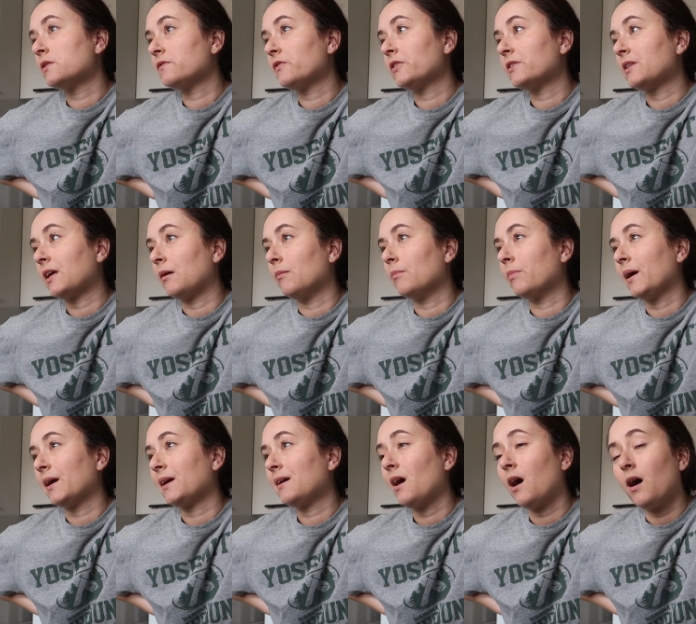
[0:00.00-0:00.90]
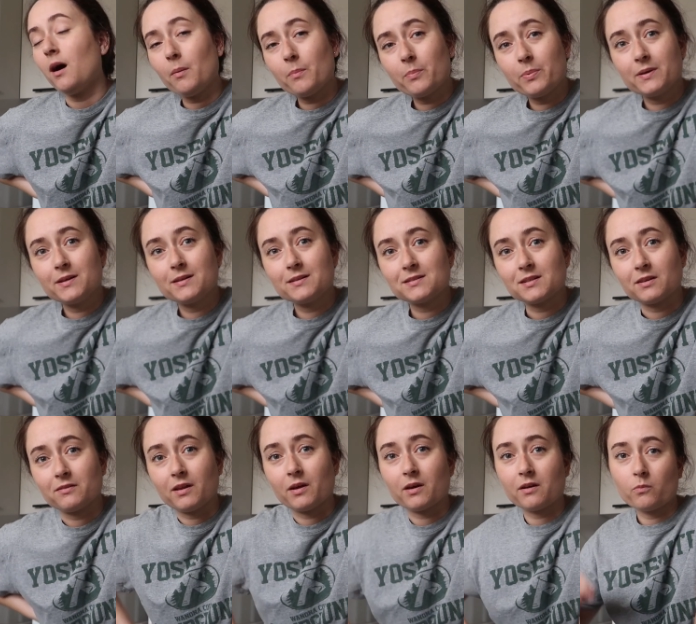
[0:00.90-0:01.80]
everything by cup,
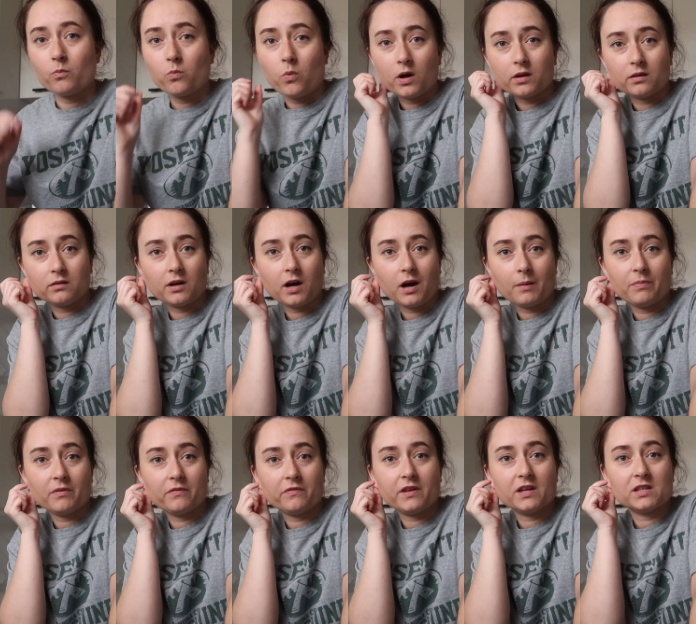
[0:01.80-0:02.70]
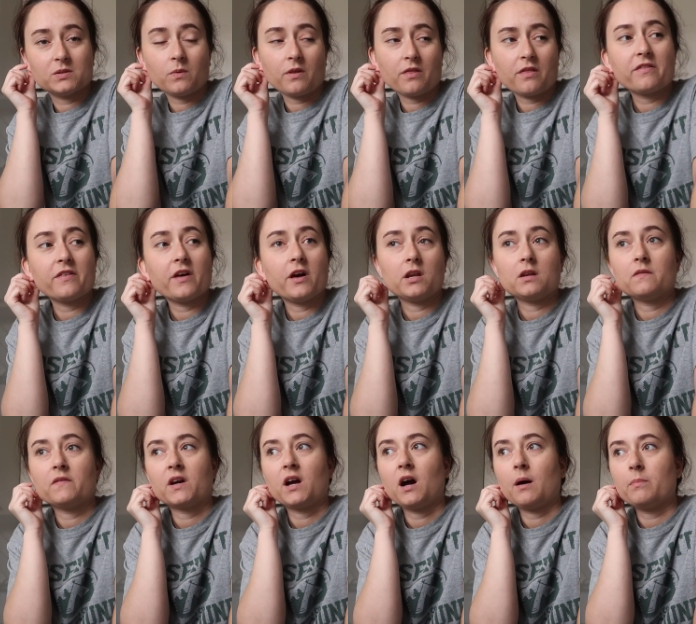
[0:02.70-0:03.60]
so like one cup of this, one third
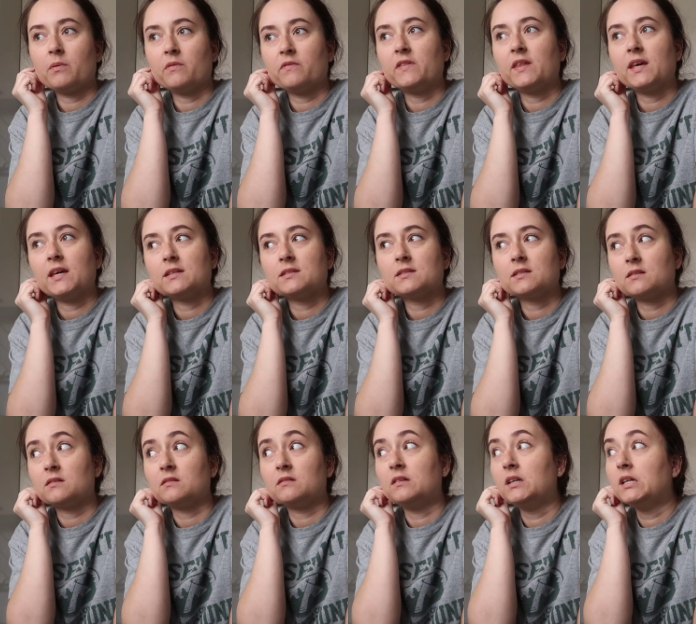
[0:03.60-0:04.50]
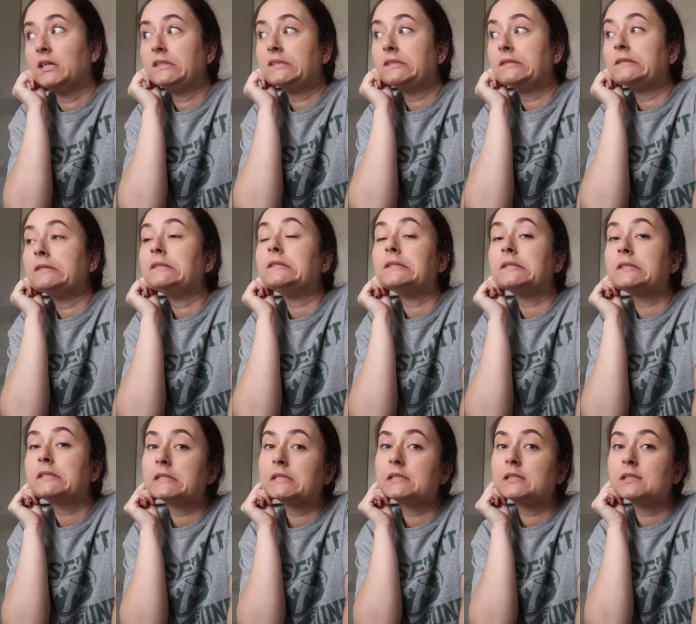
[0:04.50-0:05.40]
of a cup of this, and it
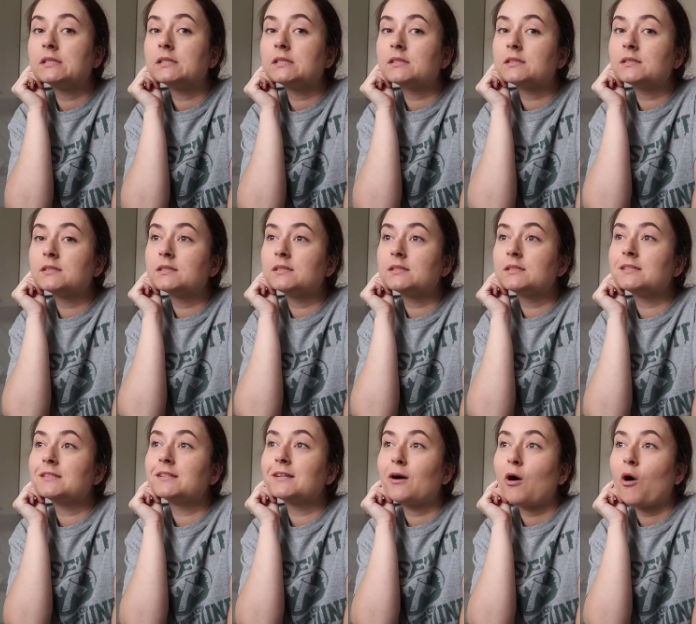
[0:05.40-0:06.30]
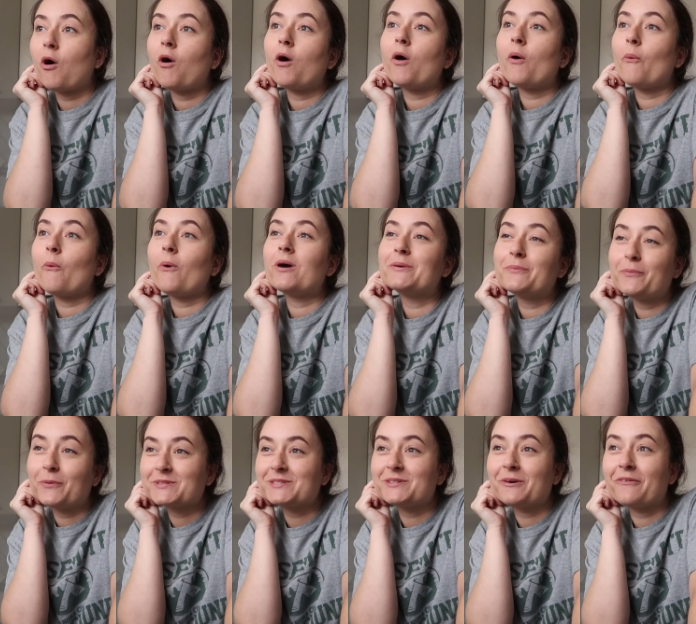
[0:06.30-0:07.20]
didn't,
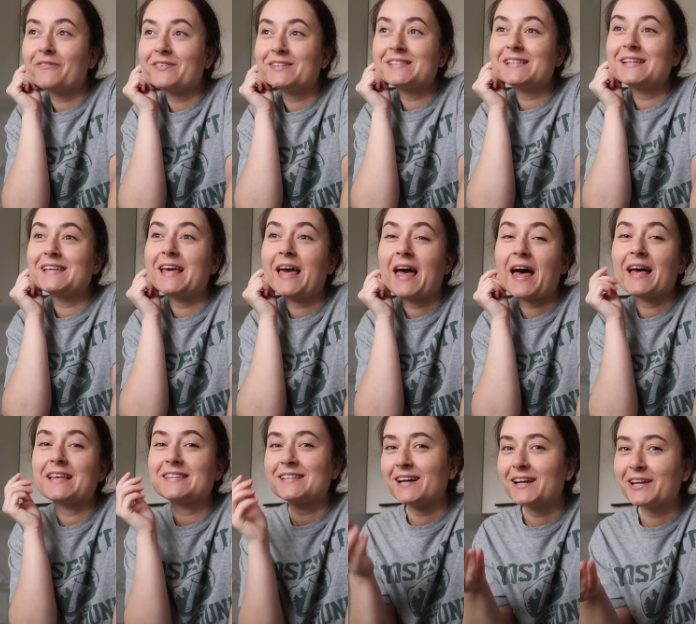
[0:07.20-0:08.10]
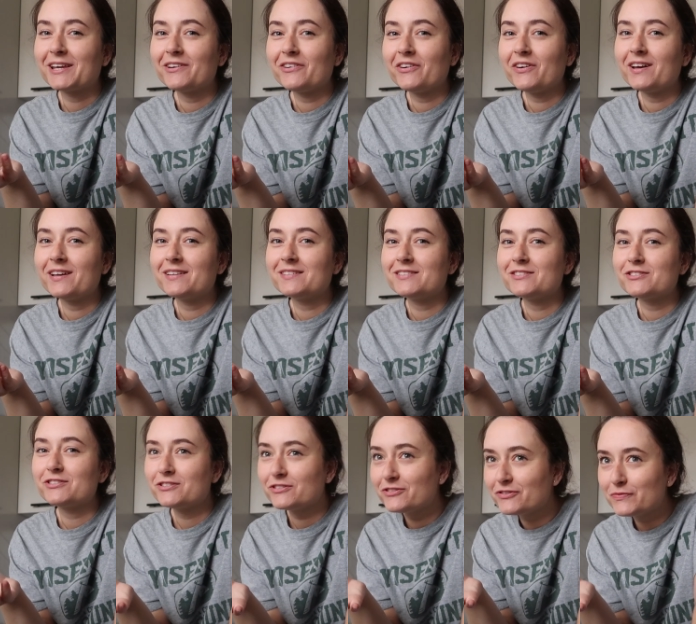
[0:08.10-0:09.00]
it wasn't obviously as accurate as it
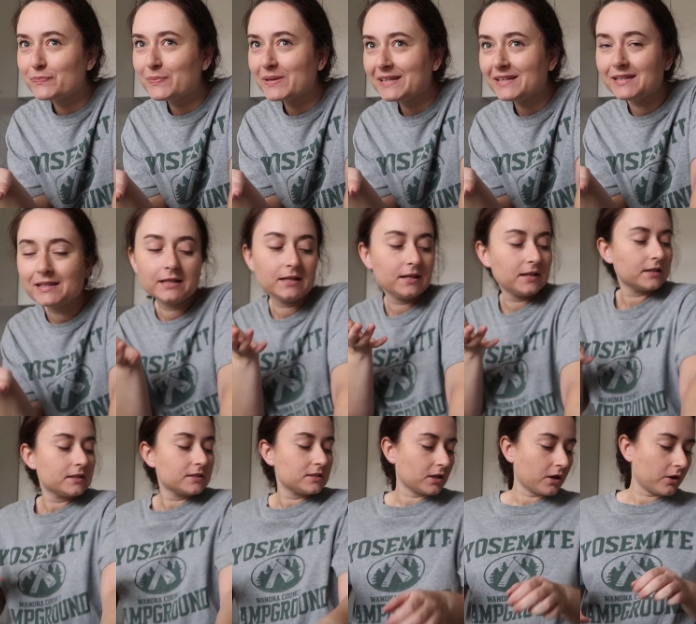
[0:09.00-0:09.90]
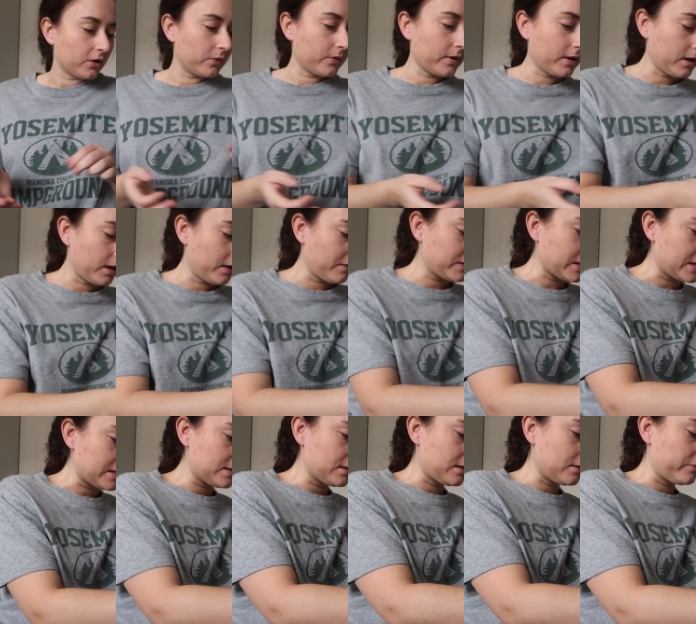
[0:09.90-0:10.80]
should have been, so it's
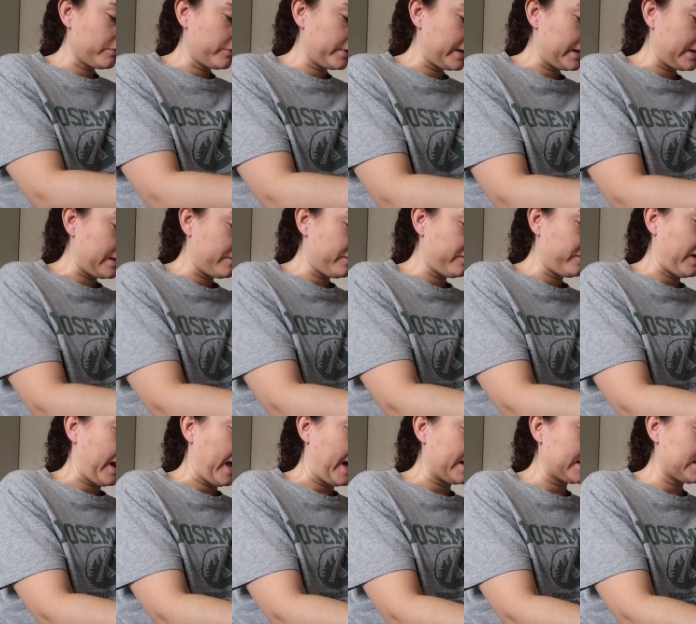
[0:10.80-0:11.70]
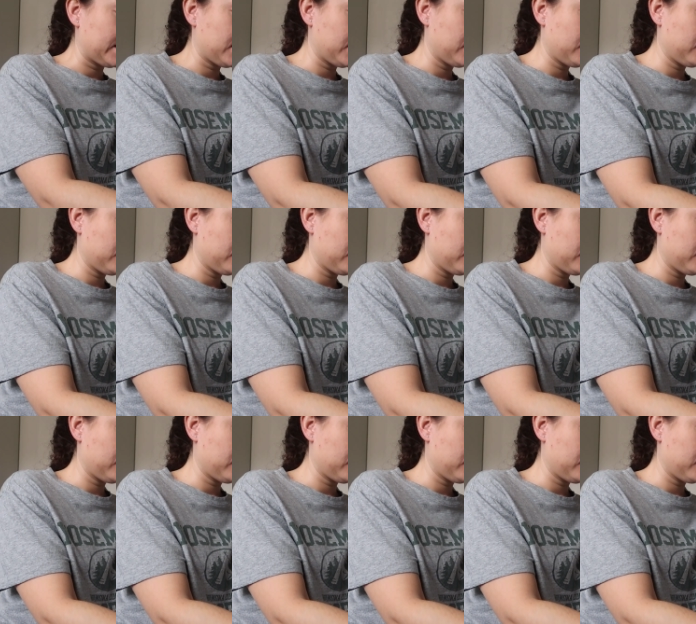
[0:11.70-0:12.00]
ended up really flat.